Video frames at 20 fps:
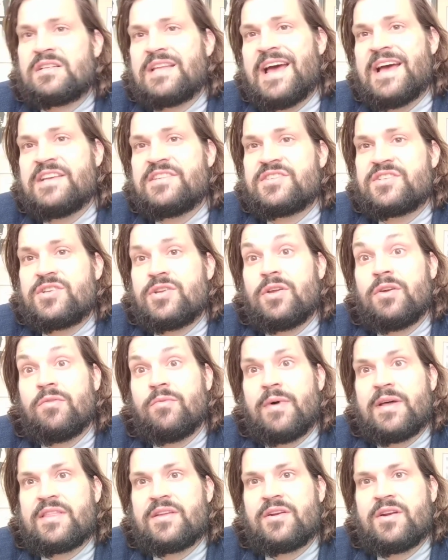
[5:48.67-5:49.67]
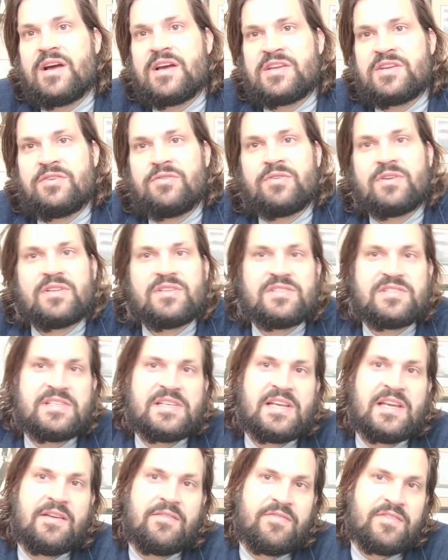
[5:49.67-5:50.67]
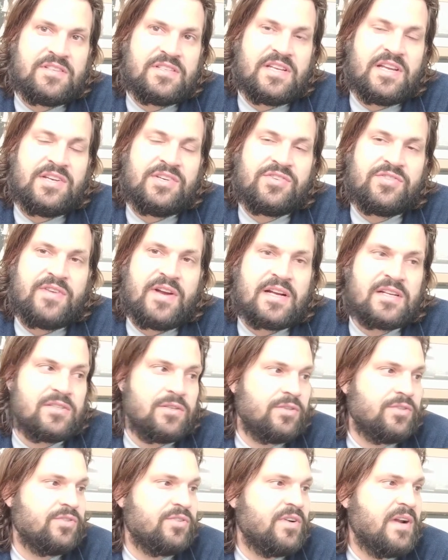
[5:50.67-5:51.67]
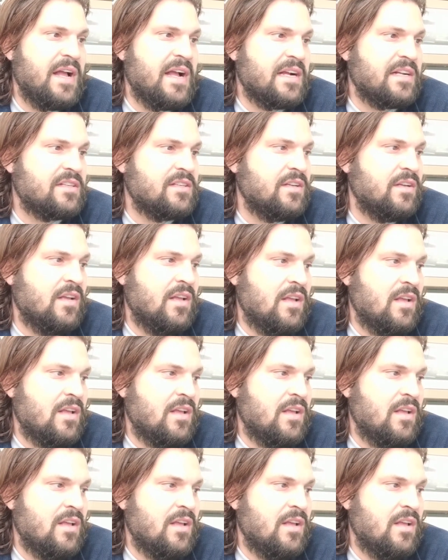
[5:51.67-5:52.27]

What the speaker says: test you whether or not you can see if it's indirect or direct.